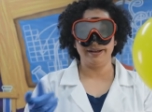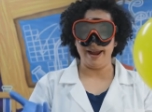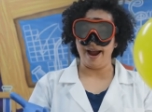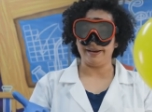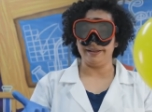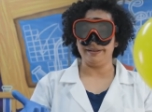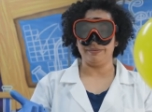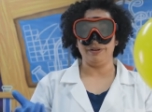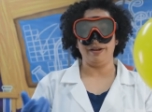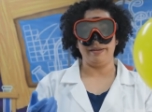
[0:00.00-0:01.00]
a cactus,
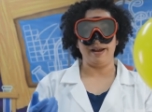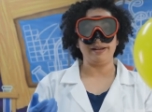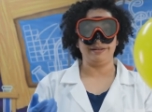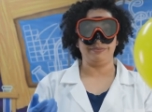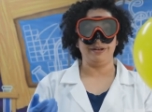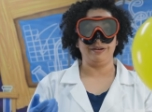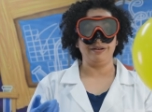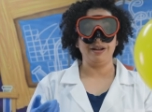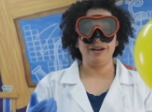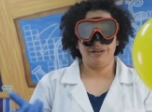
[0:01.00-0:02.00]
we're like, that's
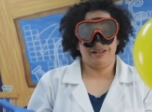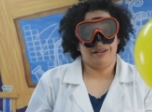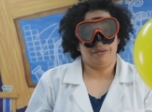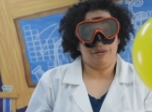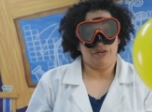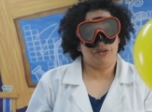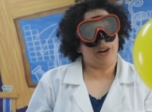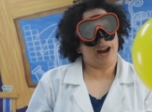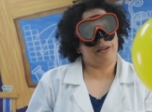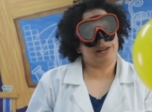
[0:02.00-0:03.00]
weird. We see
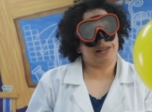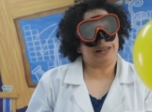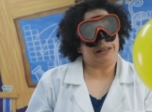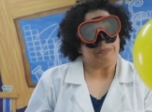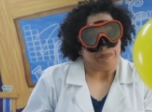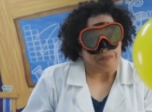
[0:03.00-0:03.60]
coronavirus,